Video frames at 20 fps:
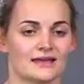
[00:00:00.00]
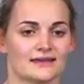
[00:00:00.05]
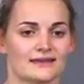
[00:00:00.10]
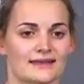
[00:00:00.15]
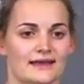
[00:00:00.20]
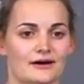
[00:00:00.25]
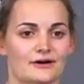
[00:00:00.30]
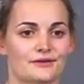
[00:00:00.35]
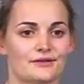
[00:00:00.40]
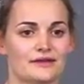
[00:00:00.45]

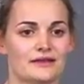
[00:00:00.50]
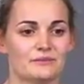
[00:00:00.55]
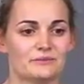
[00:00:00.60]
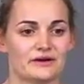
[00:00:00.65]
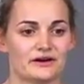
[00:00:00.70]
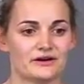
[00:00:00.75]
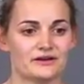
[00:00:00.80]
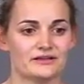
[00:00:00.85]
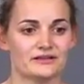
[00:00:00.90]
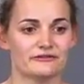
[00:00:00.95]
Now the
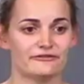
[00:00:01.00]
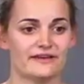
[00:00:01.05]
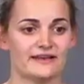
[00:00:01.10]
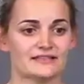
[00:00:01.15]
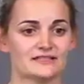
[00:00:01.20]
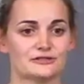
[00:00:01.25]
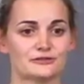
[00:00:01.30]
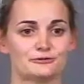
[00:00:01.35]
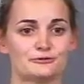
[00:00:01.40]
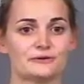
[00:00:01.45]
imperative
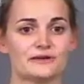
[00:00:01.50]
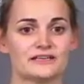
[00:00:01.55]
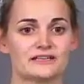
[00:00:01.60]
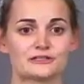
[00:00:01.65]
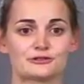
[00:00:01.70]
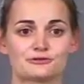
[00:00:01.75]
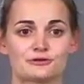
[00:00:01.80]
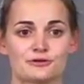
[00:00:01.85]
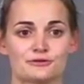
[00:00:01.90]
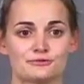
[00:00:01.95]
has two
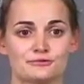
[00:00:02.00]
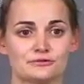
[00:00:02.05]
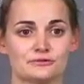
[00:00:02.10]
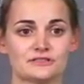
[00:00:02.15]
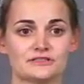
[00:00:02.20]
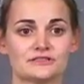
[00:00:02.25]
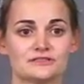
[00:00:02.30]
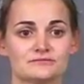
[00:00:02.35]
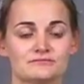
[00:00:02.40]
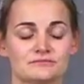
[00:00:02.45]
extra
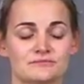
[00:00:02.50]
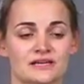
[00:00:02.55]
rules.